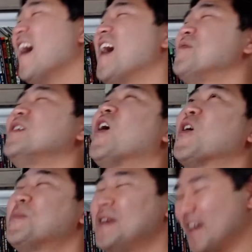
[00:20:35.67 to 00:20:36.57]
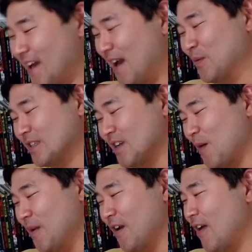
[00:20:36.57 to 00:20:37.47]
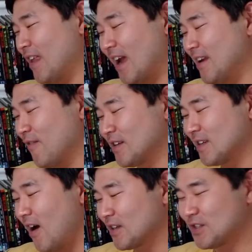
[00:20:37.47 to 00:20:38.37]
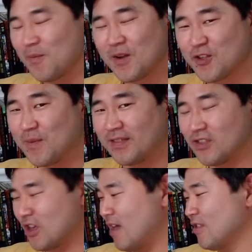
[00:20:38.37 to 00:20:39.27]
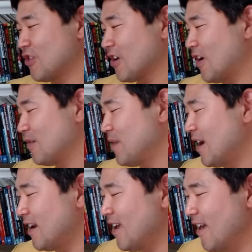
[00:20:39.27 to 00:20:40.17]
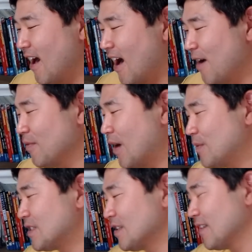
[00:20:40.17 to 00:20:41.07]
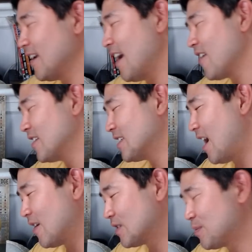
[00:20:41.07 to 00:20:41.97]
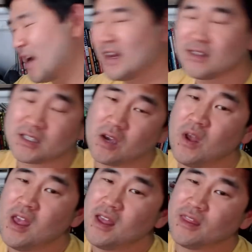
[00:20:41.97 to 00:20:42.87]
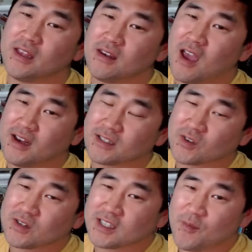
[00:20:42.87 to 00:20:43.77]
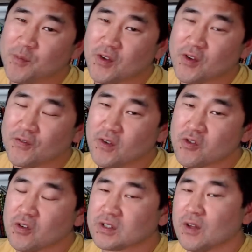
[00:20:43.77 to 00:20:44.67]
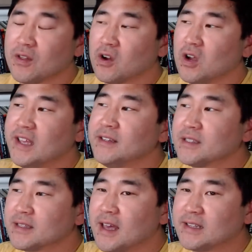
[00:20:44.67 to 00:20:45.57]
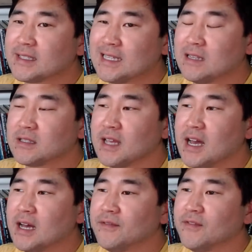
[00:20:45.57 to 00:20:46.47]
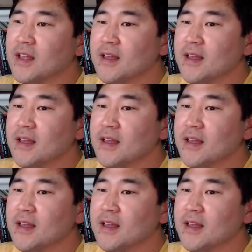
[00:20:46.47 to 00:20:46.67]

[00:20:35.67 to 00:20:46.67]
I was harping on, I never talked so much about the challenge card, but I was looking at your entire spread. And so the Nine of Swords came up in your future. So there is that sense of,